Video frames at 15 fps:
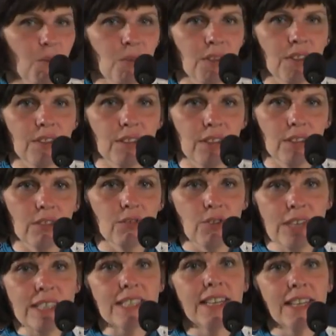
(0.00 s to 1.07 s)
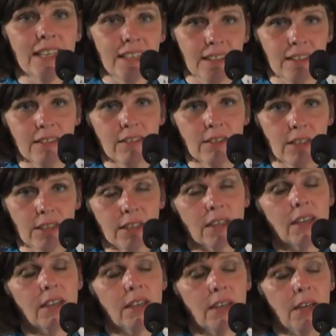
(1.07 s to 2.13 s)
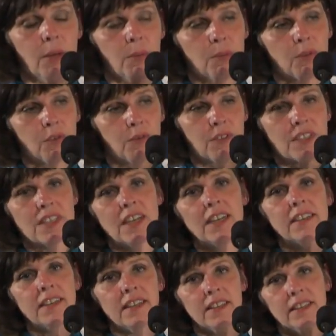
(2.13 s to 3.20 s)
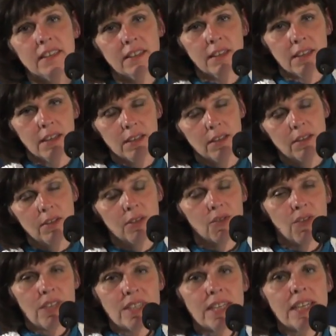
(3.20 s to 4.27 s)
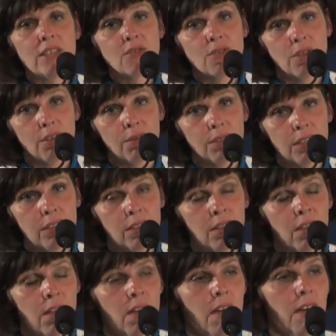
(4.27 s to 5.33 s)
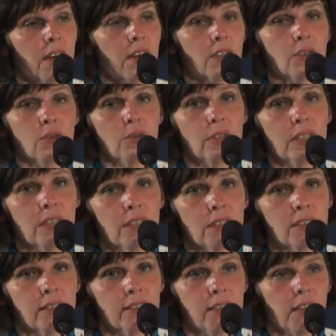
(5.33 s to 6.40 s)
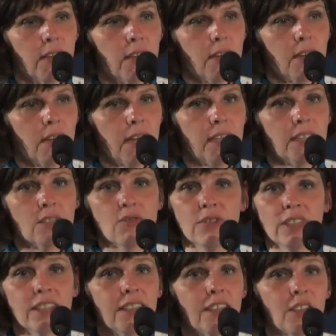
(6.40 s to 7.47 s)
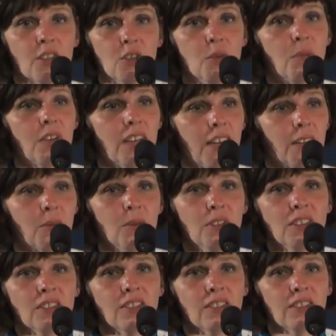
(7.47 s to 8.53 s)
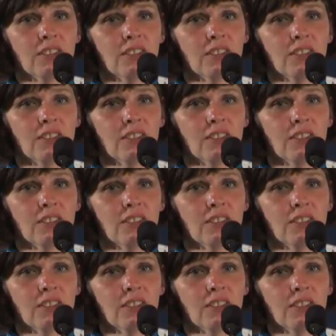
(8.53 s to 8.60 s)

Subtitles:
with translating, like I helped facilitating the translation of it to English, and it's written in a human language.